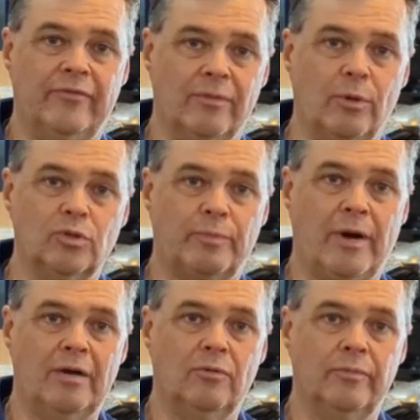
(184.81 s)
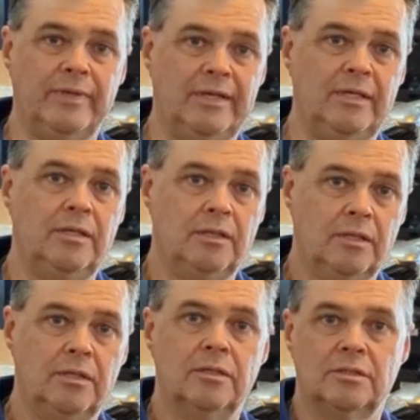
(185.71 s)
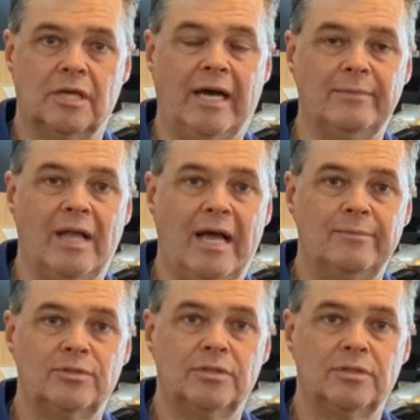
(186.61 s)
for the most part, will be time lapse.